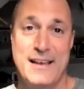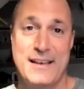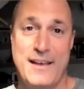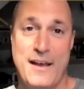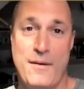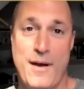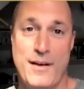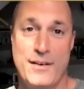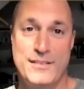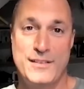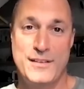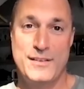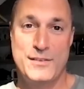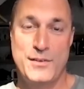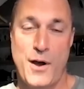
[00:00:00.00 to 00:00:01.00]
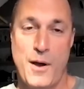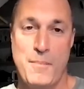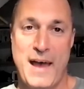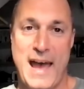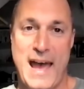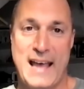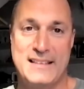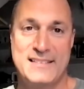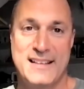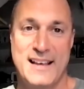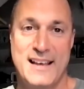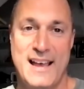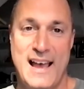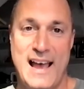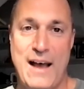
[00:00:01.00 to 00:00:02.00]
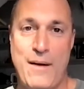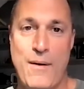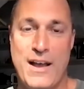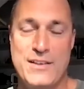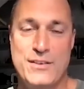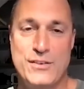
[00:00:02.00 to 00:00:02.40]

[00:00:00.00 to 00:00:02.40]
co-host Tom Astor. How are you,